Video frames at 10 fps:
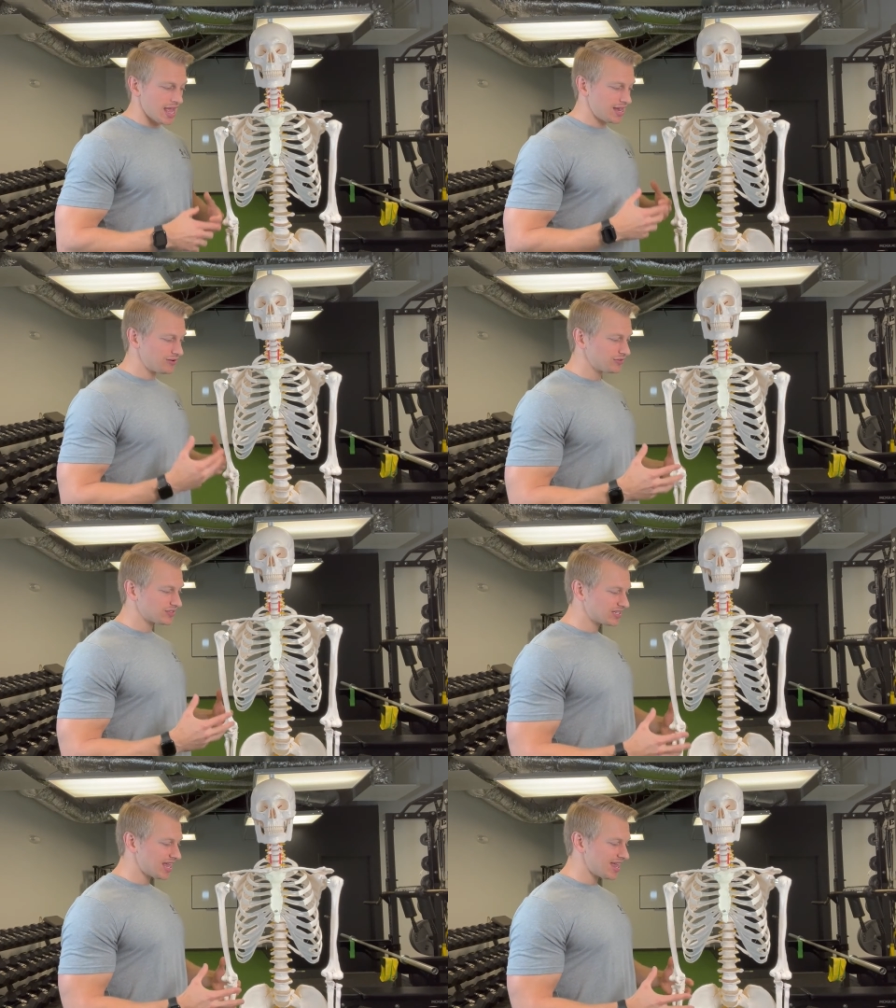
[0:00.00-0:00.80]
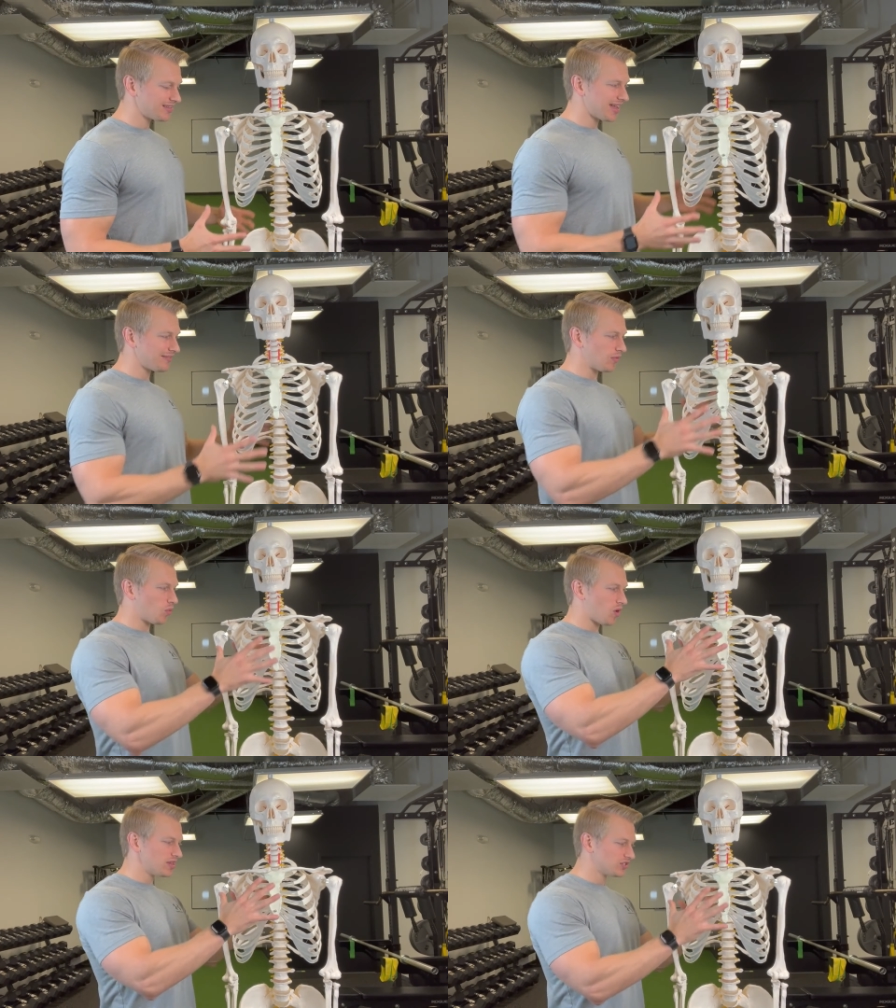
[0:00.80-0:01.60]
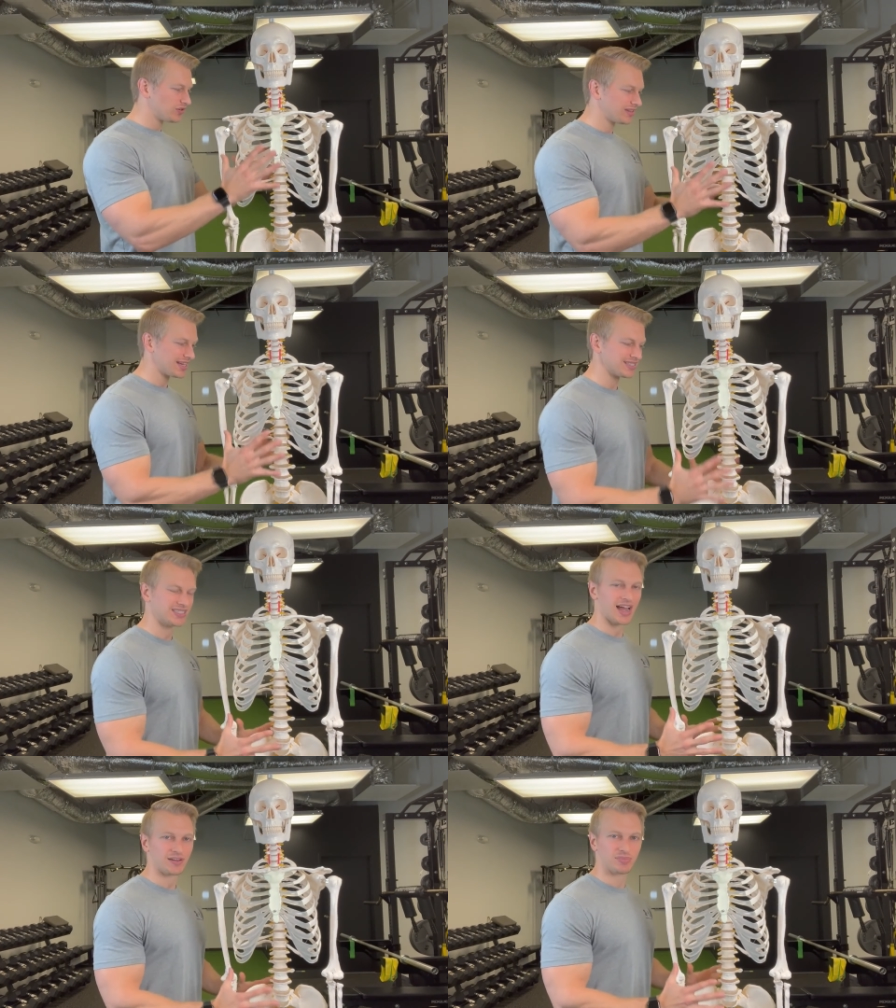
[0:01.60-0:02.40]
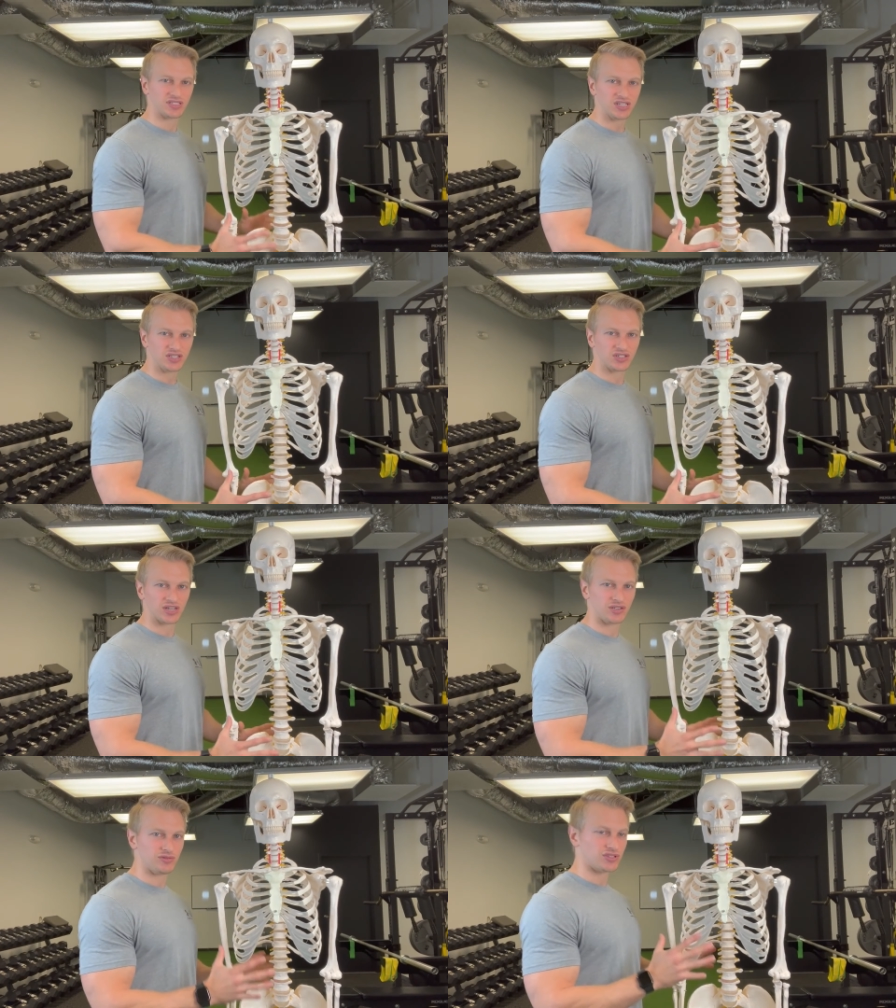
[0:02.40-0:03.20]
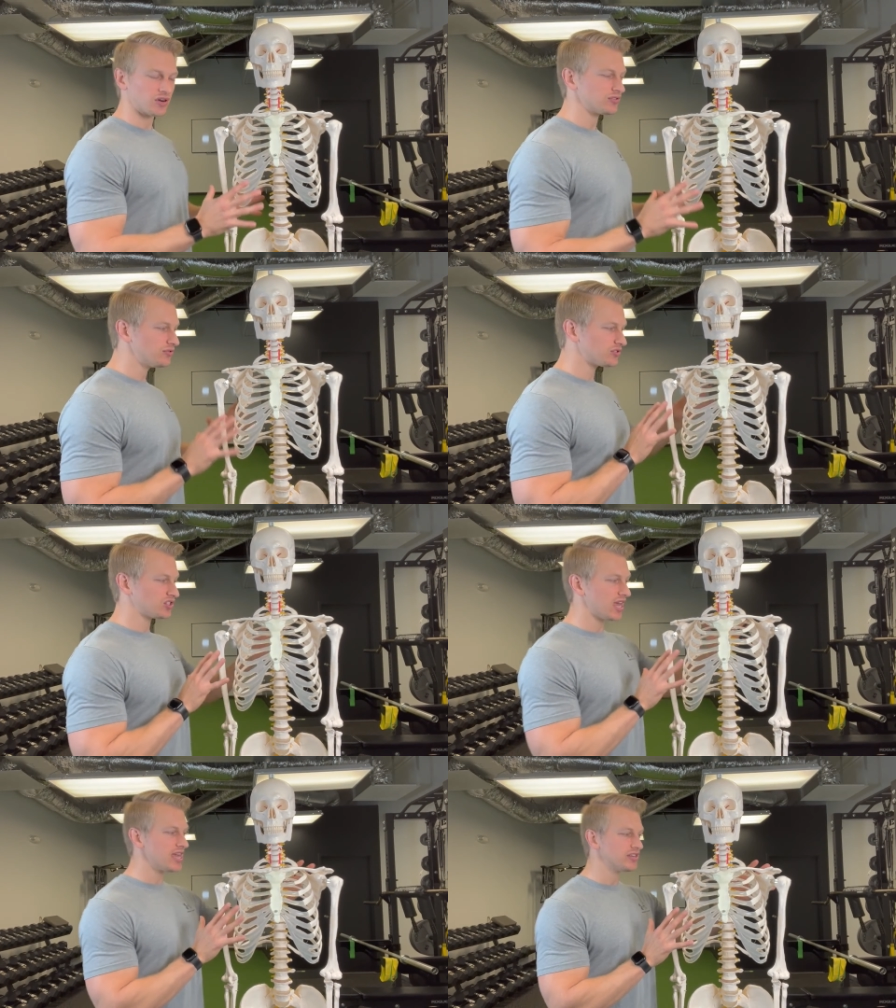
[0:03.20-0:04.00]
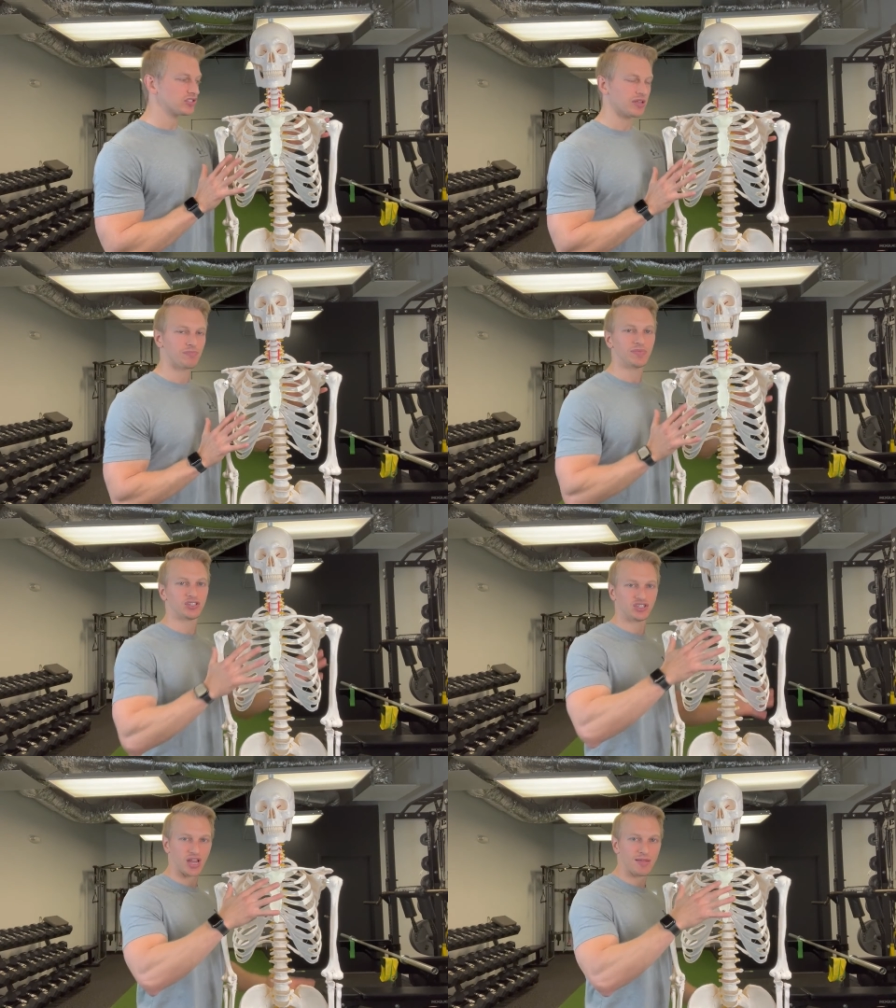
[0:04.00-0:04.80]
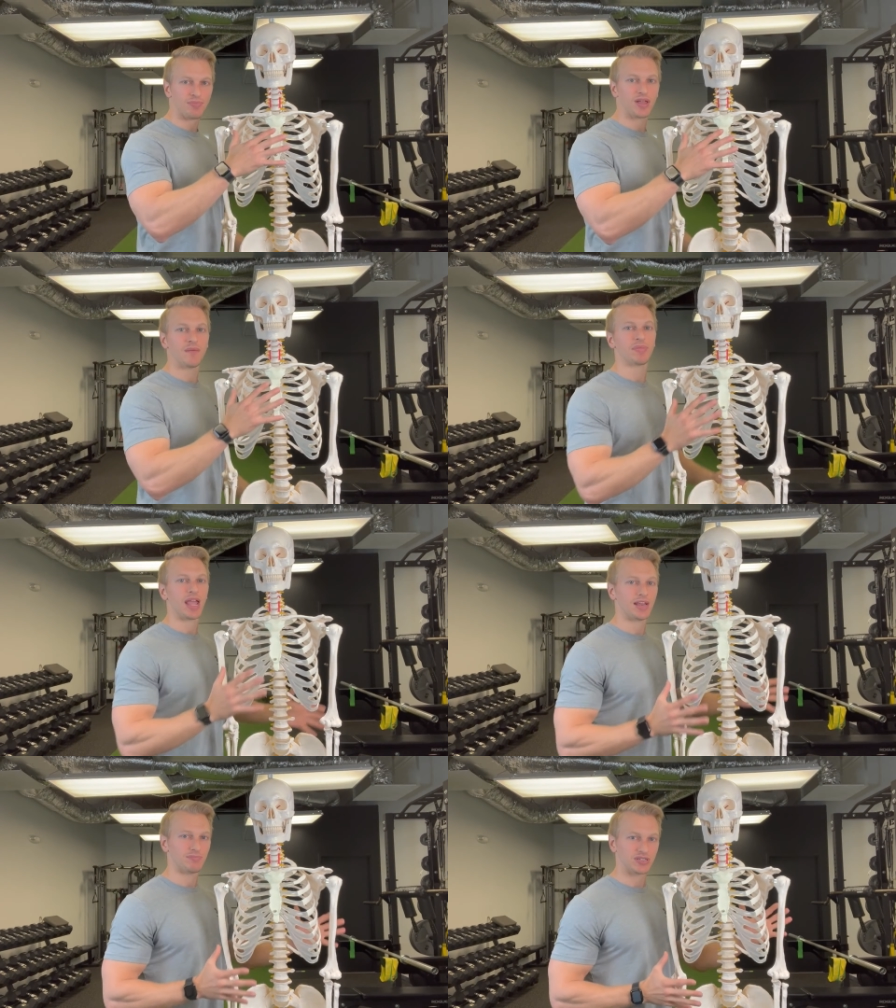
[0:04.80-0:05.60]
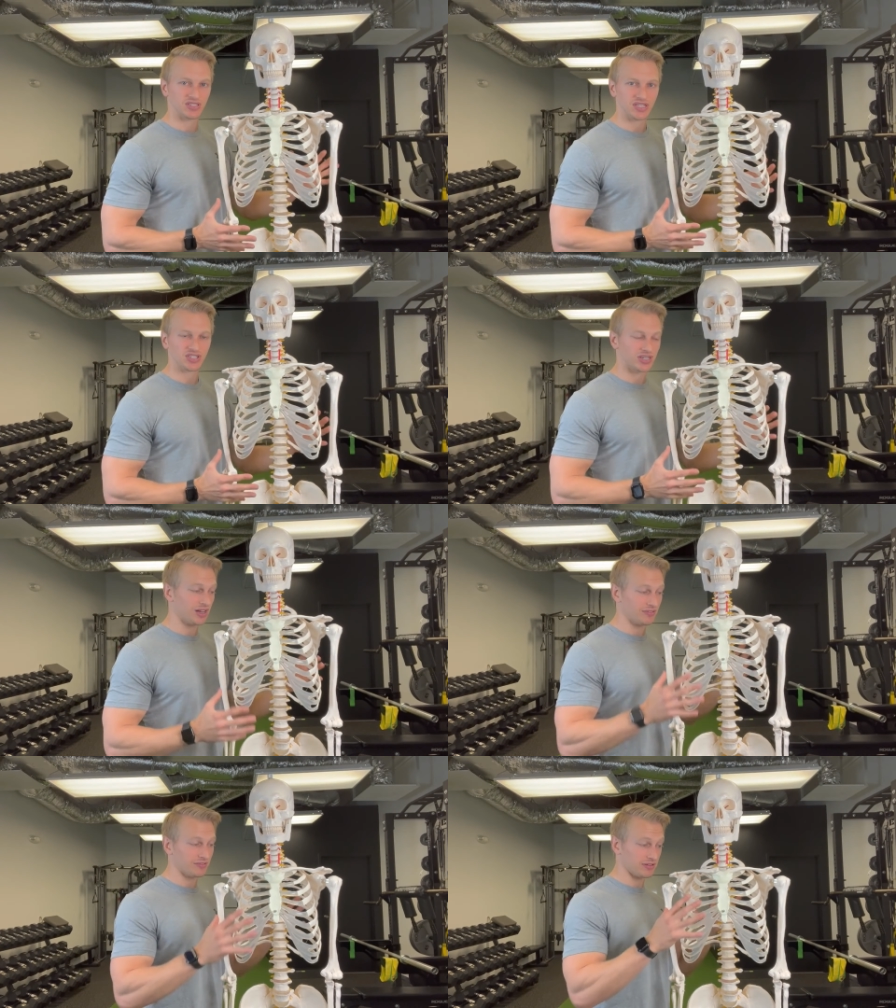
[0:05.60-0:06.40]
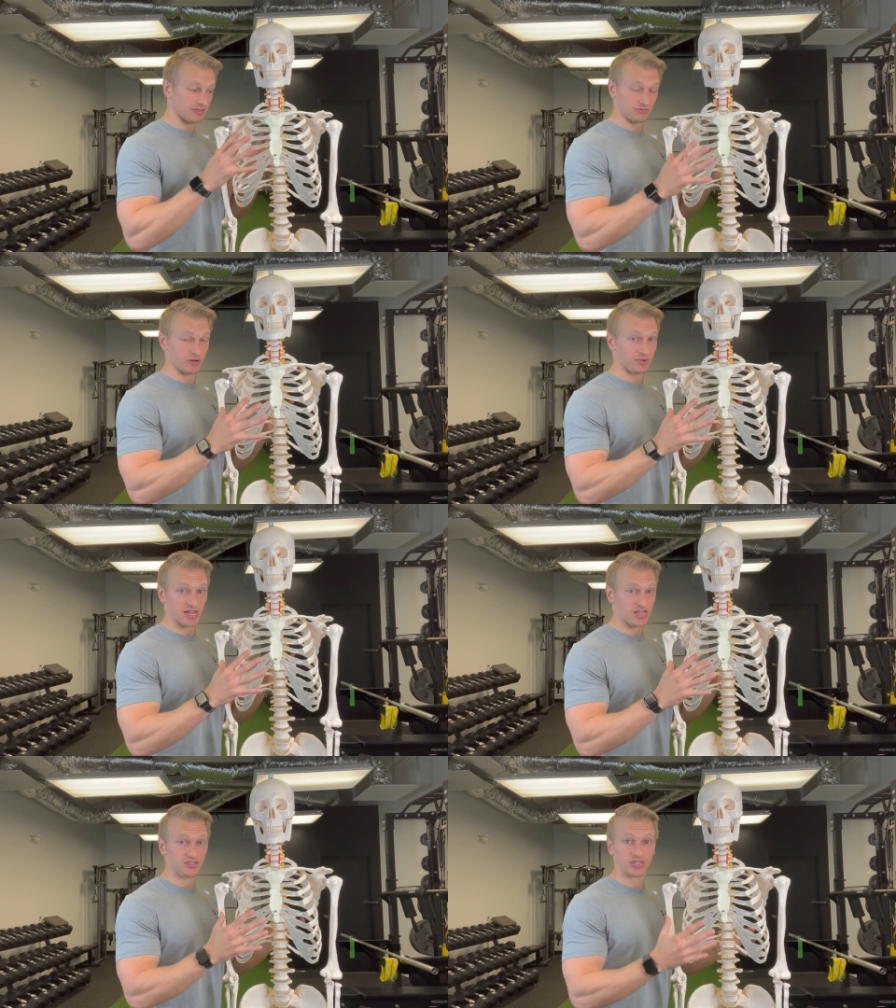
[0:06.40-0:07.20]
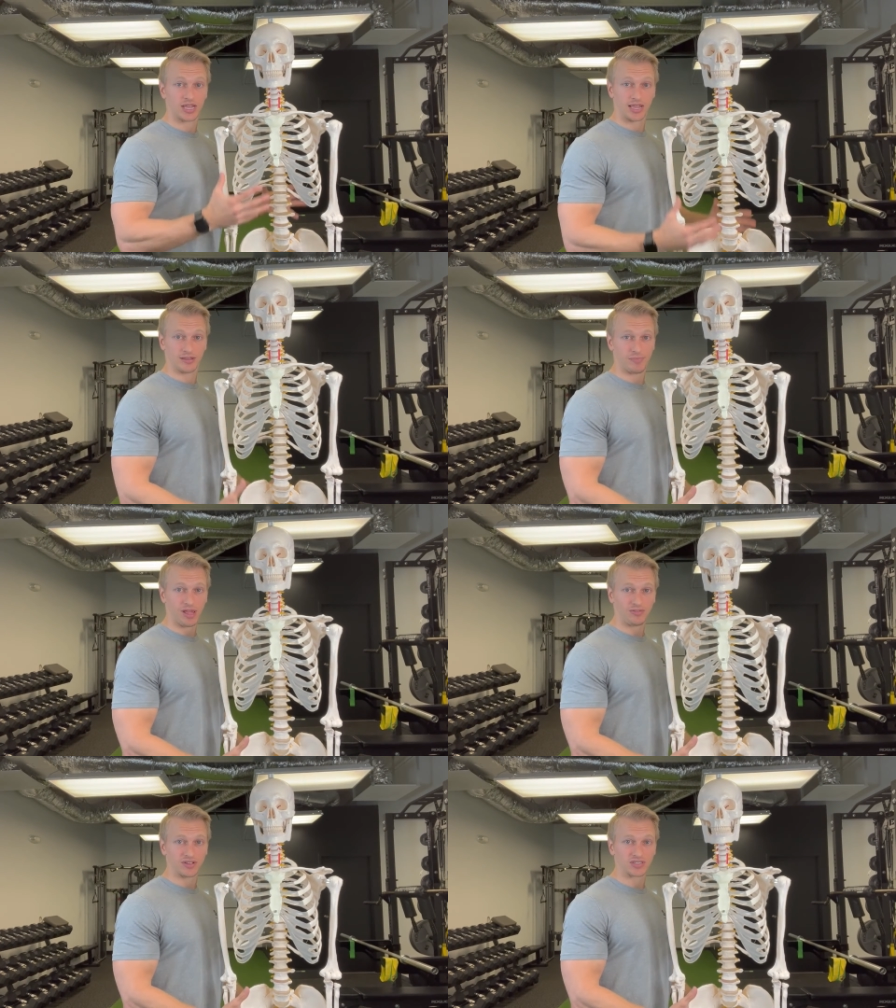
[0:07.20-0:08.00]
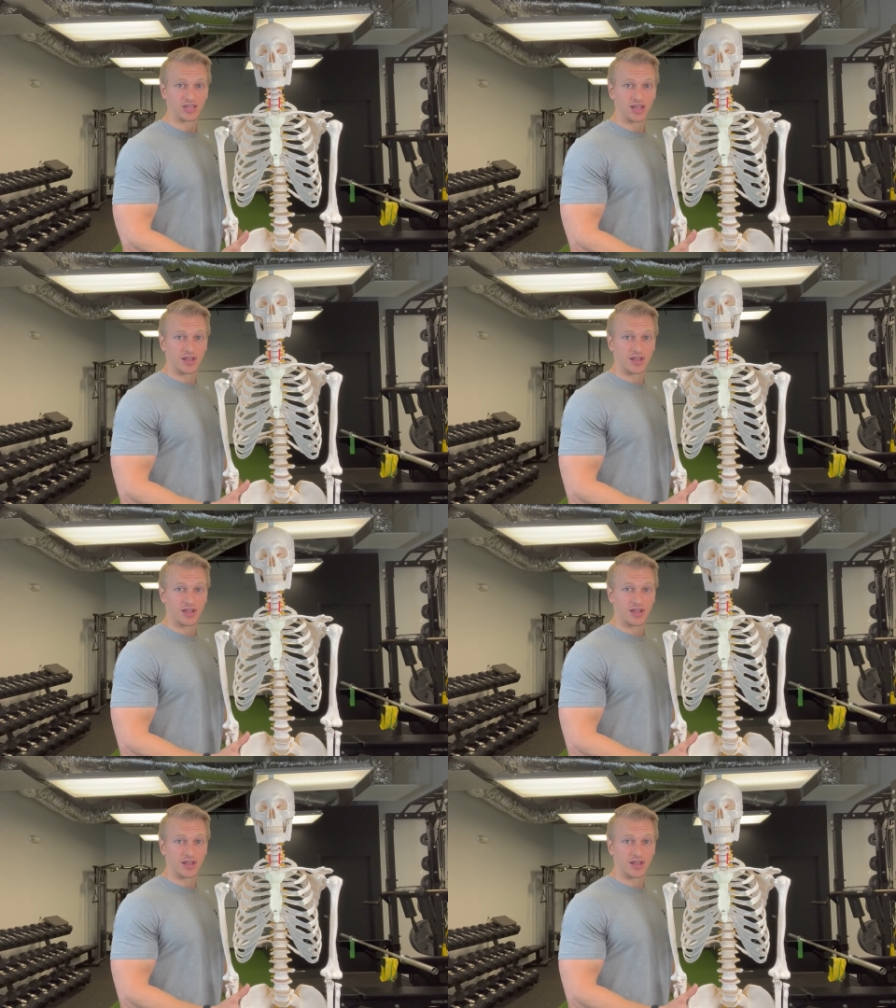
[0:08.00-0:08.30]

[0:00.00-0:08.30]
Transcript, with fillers: And understand that once you're in that stacked position, you start to change the shape and position of the rib cage and the pelvis.